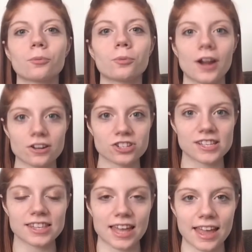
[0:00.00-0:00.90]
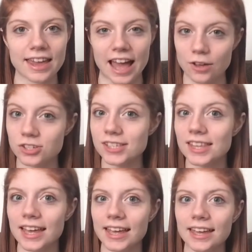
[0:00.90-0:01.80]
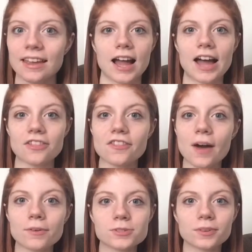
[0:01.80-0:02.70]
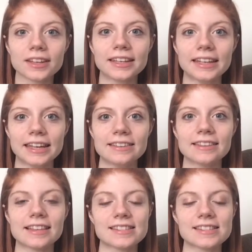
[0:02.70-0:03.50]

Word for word: where she's laying and how she's laying. I thought that was really neat that